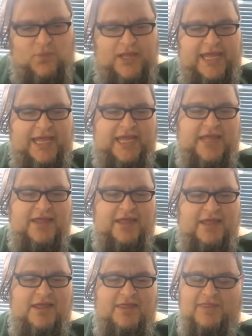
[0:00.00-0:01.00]
way
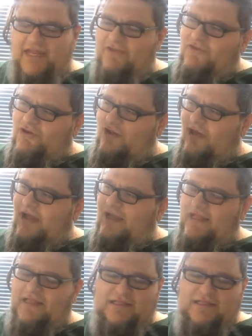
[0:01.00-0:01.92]
that if you're not,